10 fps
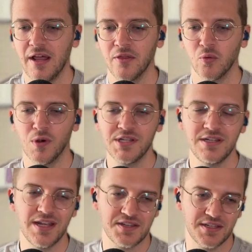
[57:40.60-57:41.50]
that there
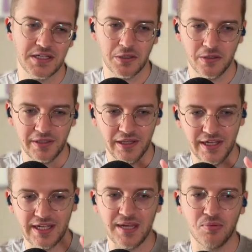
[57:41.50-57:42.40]
wasn't necessarily
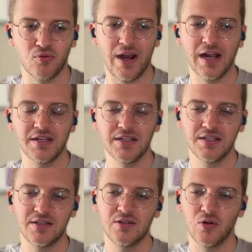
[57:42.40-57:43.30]
like a
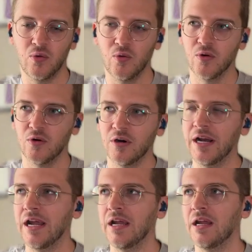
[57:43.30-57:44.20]
practice
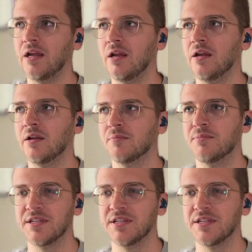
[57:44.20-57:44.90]
or a